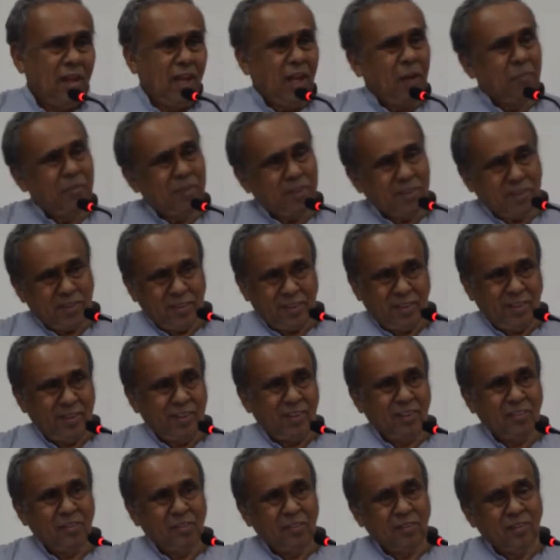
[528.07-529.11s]
I'm just
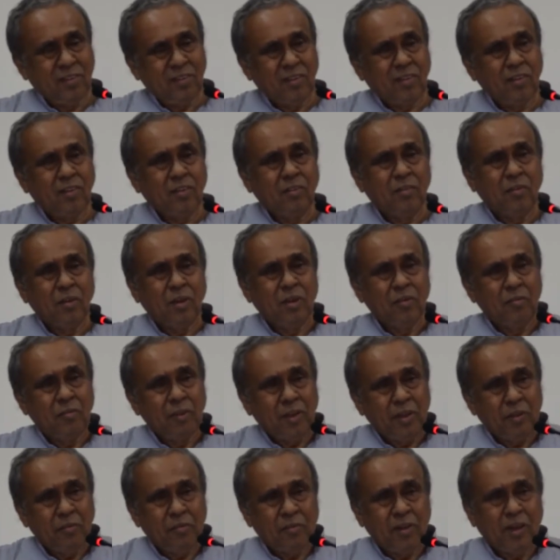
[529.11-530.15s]
going
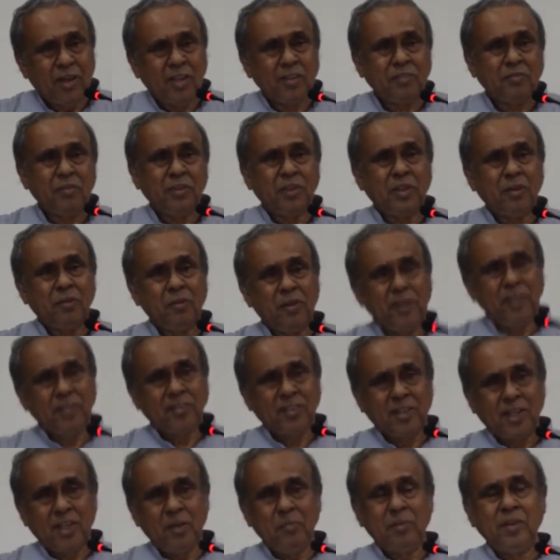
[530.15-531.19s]
very fast without
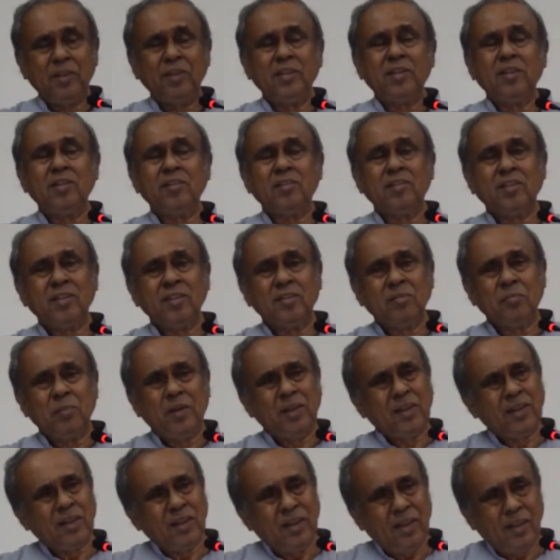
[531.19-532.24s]
describing these things,
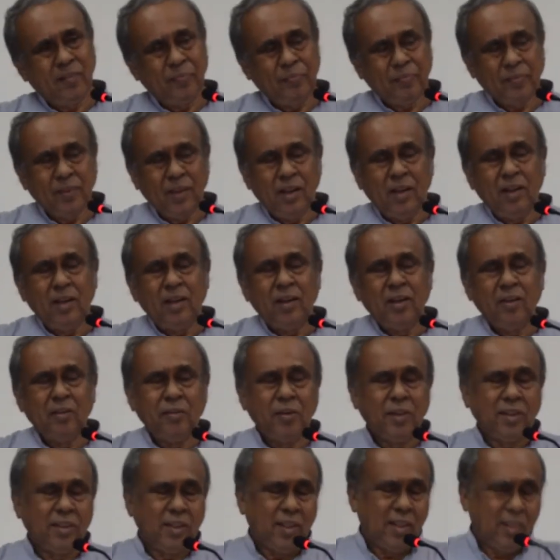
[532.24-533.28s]
but
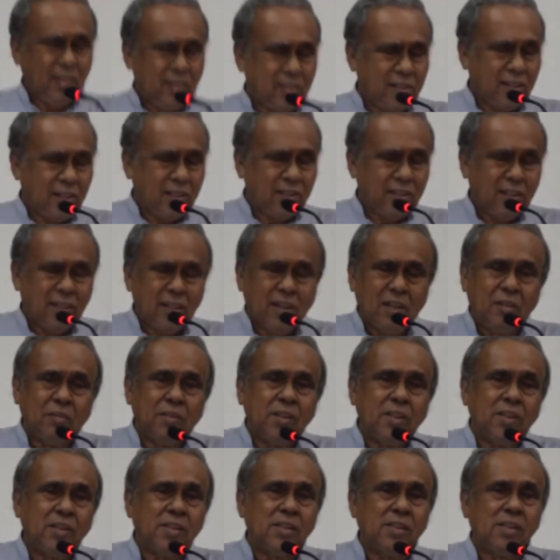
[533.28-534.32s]
during the discussion
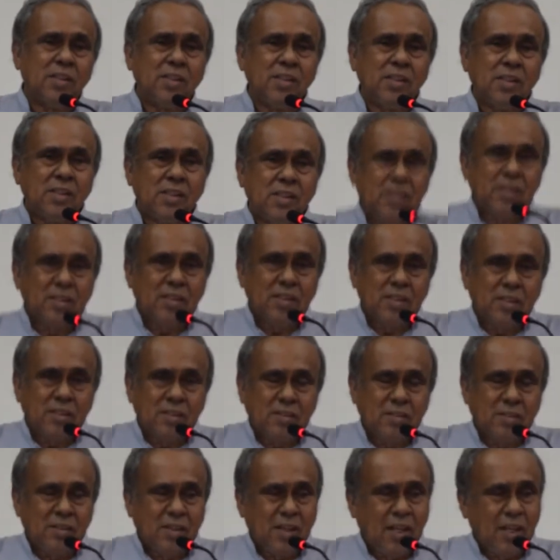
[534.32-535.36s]
hour,
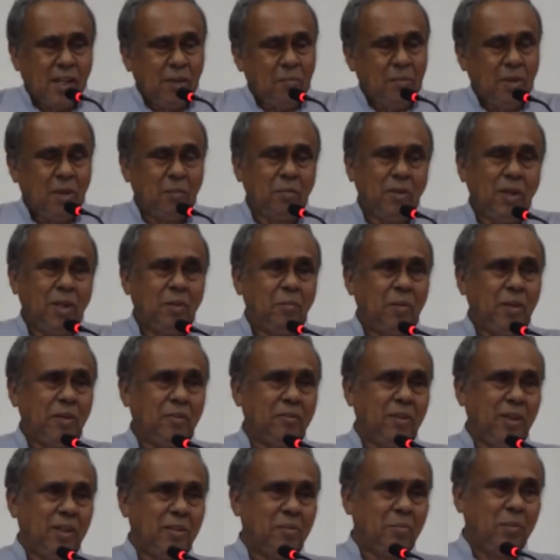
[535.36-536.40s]
I may be able
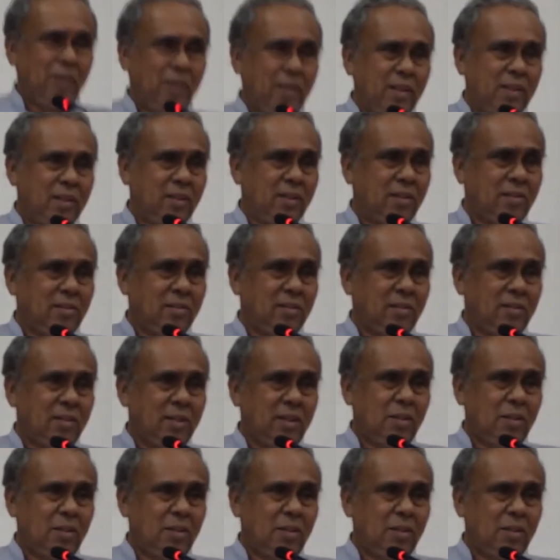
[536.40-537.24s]
to explain this